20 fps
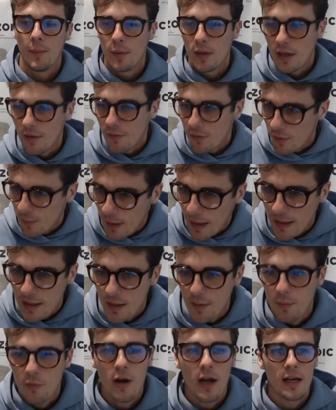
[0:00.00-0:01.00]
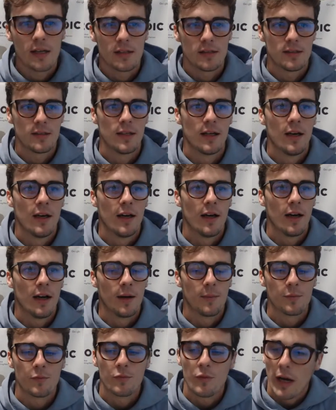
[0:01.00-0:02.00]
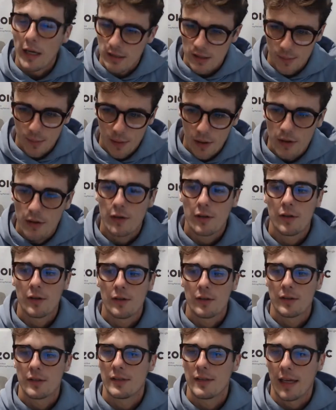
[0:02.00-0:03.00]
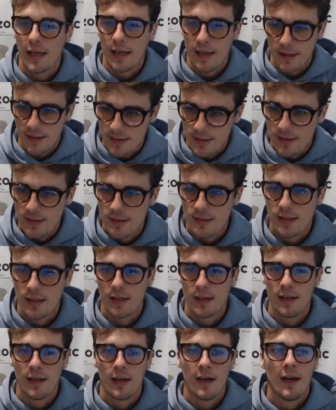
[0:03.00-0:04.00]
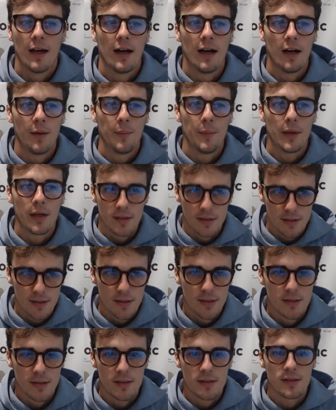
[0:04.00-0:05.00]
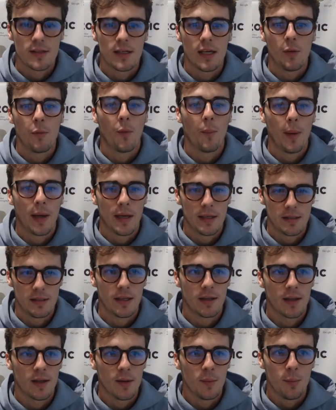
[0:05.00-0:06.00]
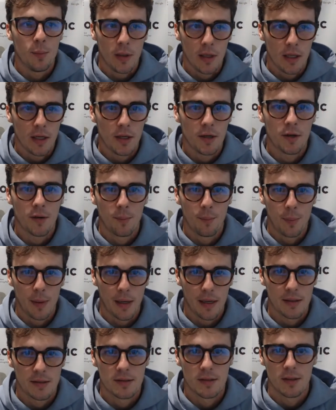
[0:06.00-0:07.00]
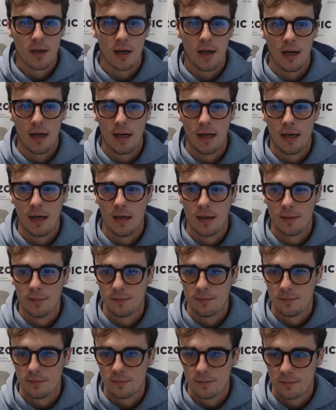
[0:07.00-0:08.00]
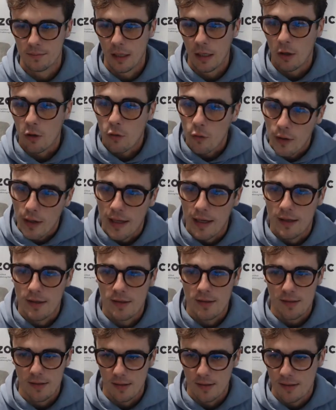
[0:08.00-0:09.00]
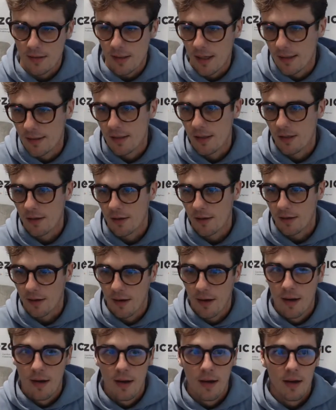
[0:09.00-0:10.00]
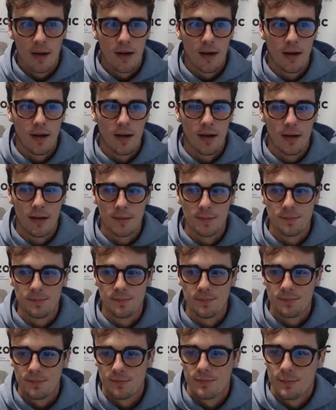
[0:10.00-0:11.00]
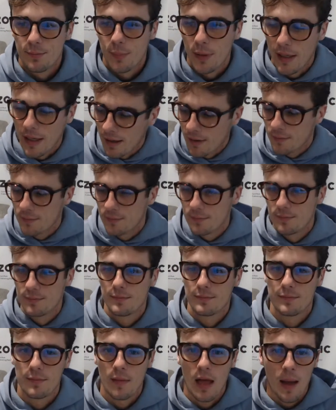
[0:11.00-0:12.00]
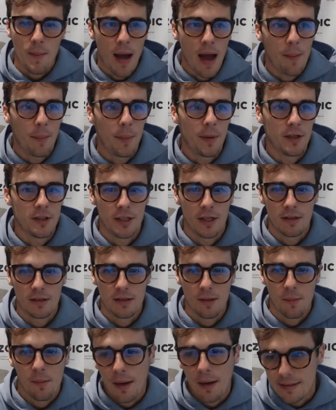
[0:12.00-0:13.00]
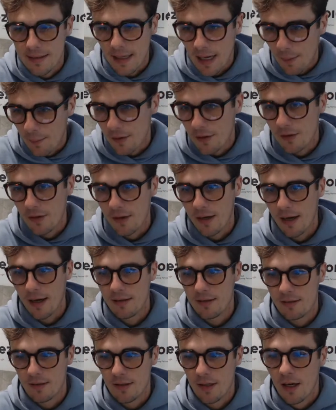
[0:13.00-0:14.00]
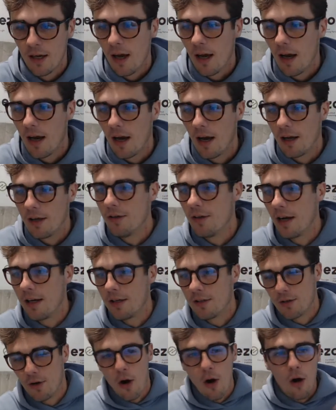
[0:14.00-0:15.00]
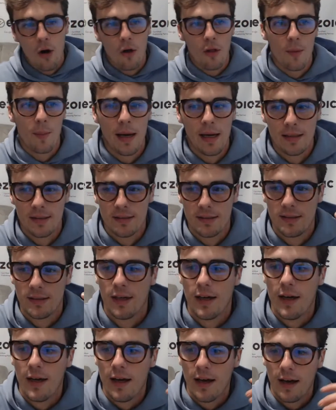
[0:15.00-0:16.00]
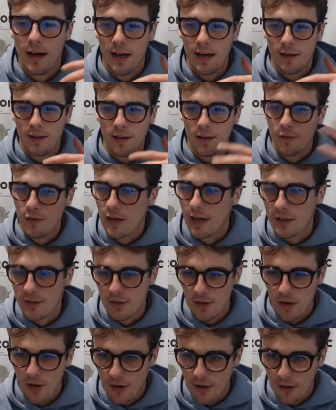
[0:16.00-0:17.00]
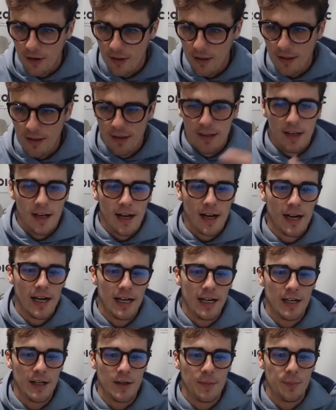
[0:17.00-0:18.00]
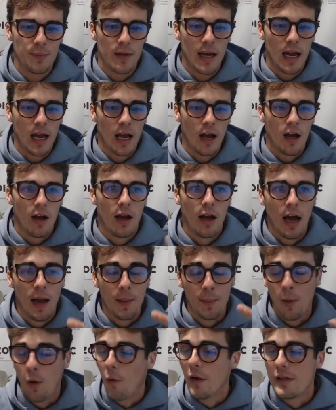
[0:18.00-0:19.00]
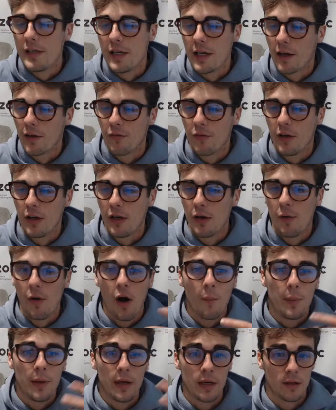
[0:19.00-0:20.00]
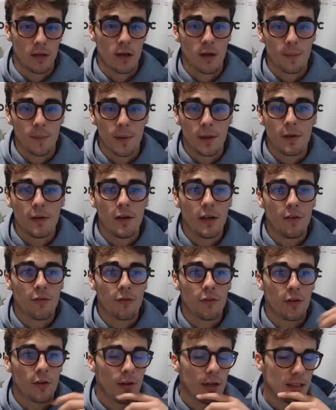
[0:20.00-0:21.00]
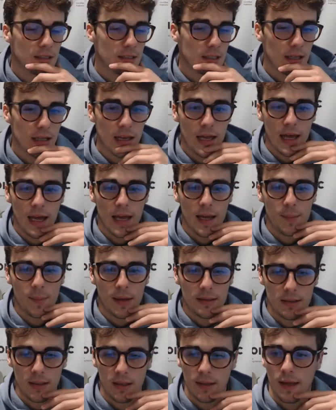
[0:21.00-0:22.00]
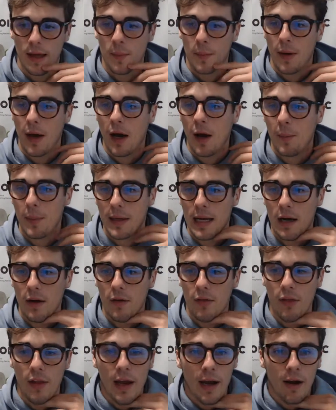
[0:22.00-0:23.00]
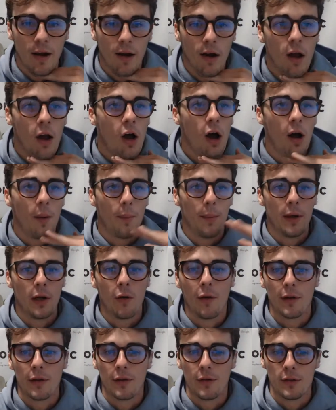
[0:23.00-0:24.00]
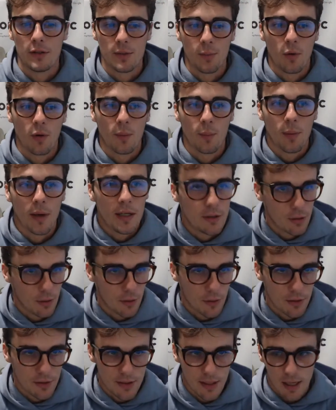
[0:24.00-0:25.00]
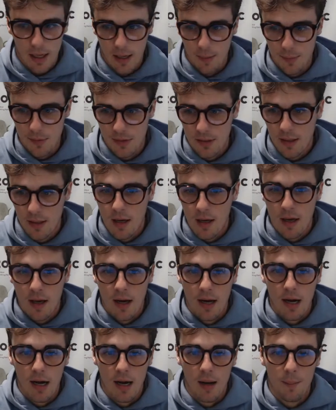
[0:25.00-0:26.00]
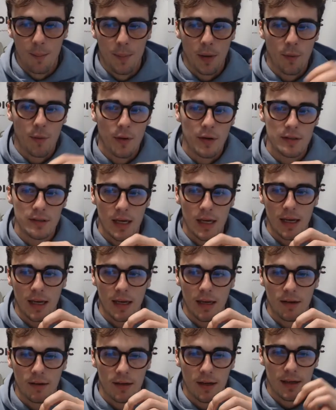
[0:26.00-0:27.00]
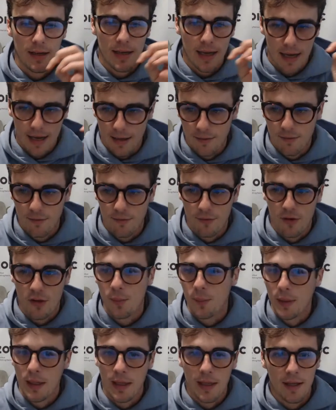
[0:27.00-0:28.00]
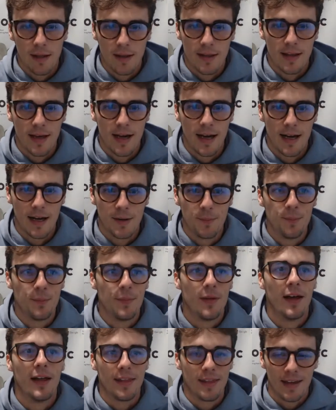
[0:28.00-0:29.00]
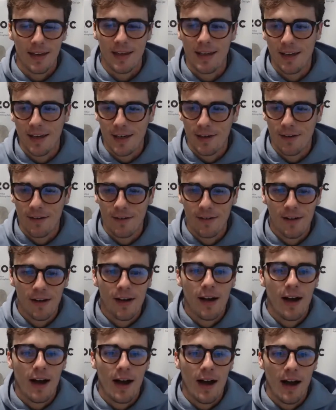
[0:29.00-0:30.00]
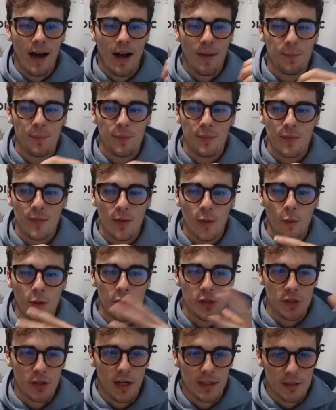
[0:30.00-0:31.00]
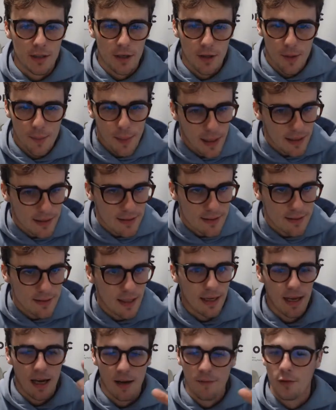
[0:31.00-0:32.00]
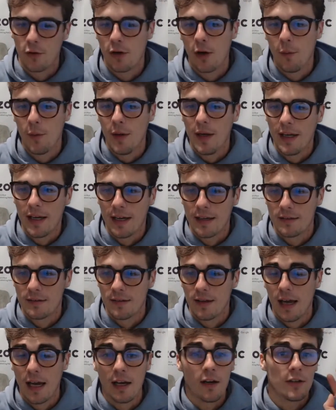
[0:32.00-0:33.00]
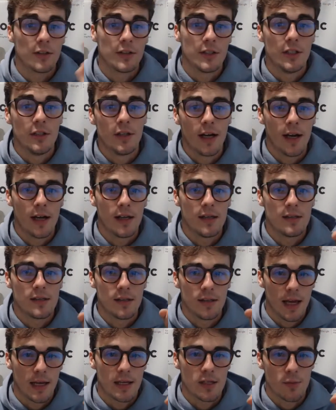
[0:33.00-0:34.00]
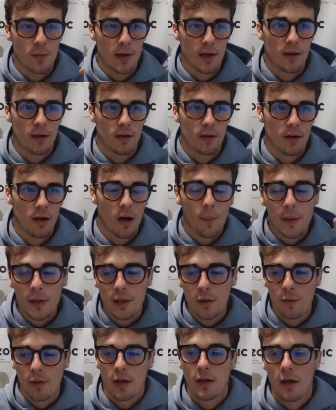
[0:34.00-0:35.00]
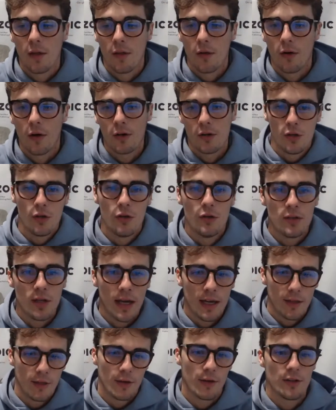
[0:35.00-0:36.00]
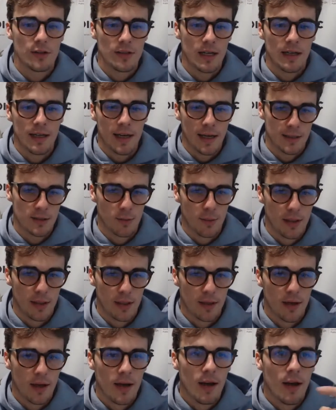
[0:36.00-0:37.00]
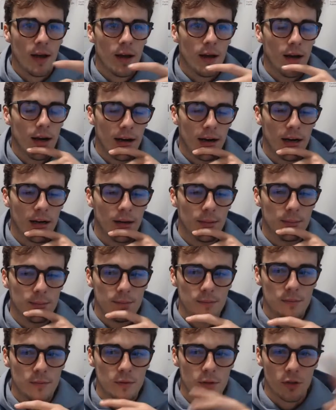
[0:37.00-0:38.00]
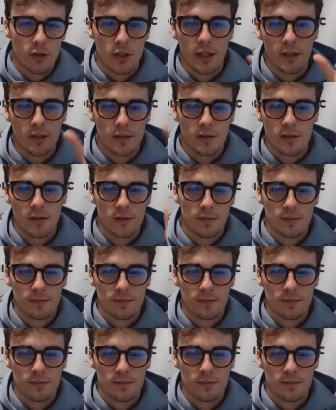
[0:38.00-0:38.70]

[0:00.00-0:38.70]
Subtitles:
Give your mind a rest. Write some articles. Stay consistent. Consistency will basically be your best ingredient to success here. But yeah, I'm happy to share some of my time with you guys. You guys are all the best. Love you guys all. I'm always here for you. I'll be in the community for the rest of the day, basically helping out in there. I'll be going through some more placeholder setups. But I want to say, again, for the millionth time, thank you. Wish you guys all the best and have a great weekend. And I'll see you guys next week. I'll be doing another on Tuesday, Thursday next week. So cheers.